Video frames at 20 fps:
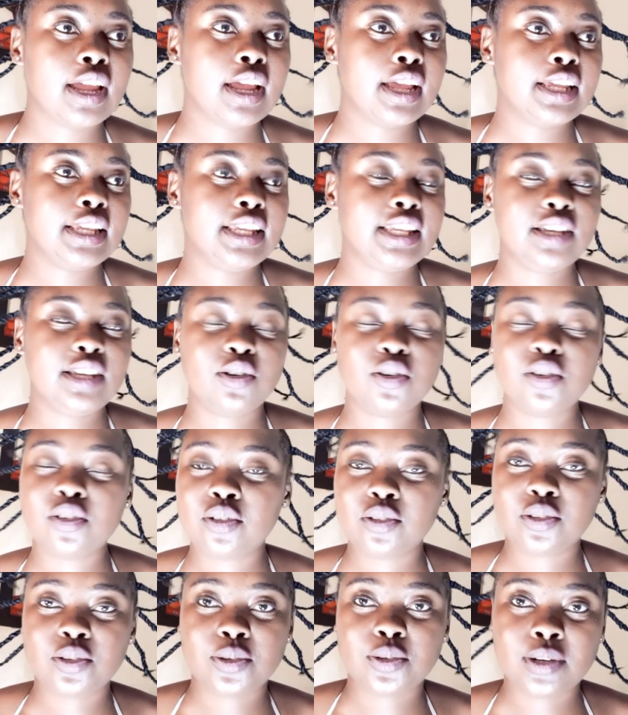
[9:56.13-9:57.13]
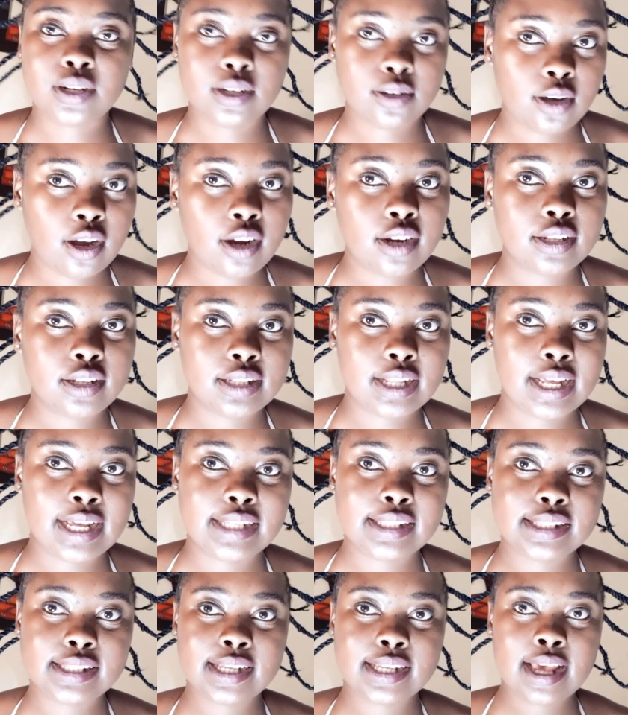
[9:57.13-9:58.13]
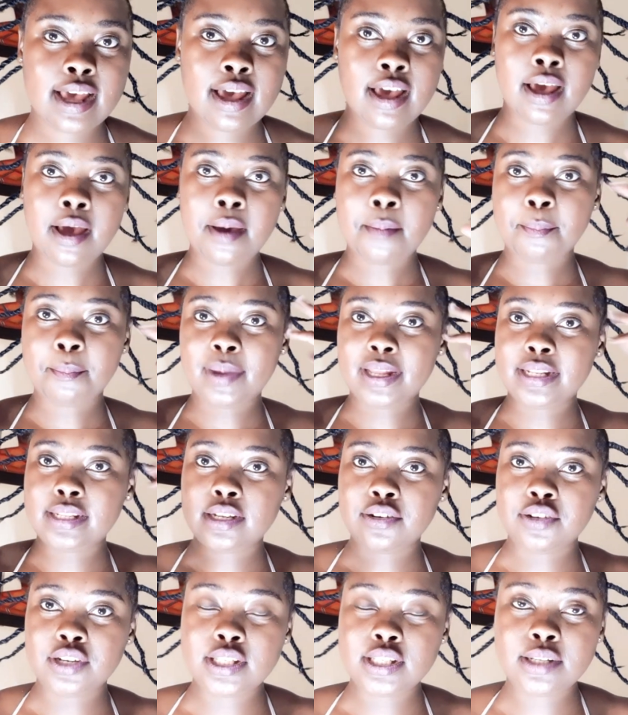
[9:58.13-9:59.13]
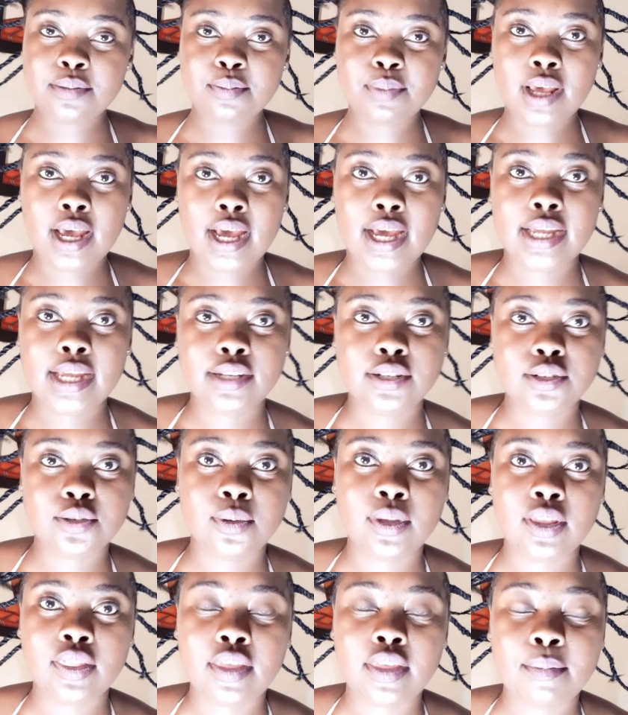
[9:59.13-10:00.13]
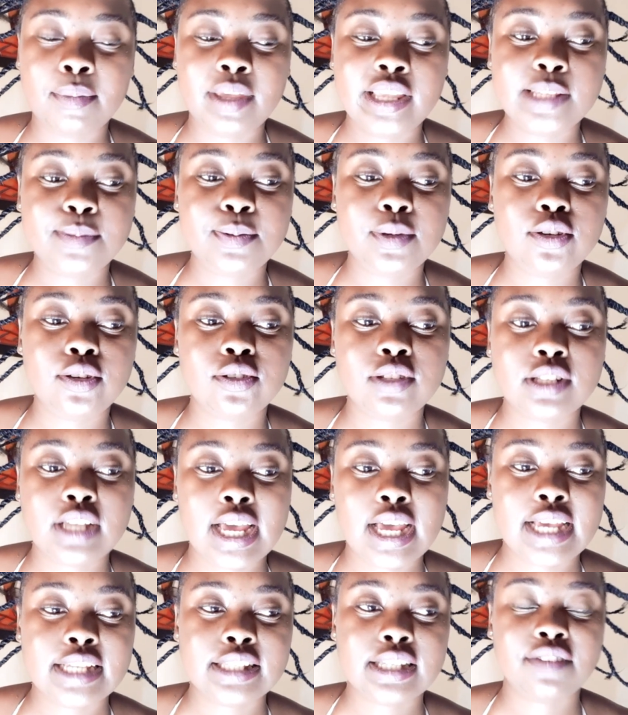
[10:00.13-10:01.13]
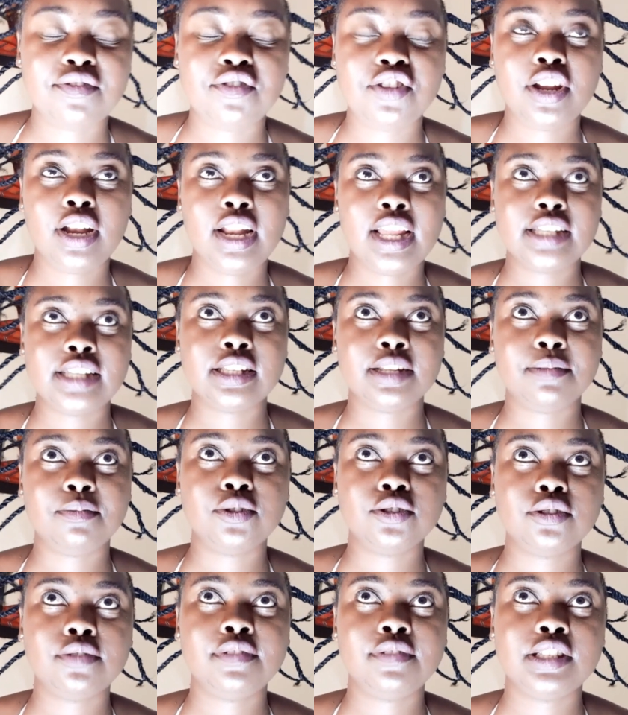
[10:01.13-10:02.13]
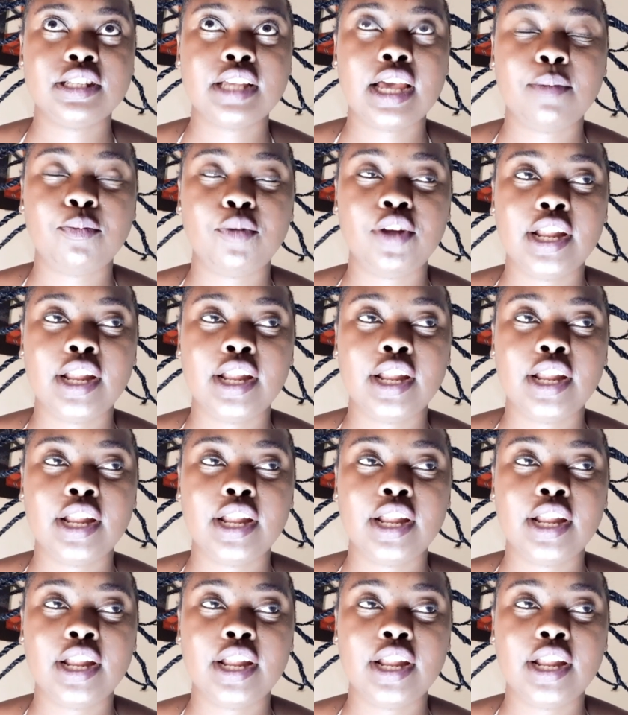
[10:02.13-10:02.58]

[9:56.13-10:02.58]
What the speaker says: ingoto, and all of that. But the reason behind doing them is because, guys, I've realized that most of the time when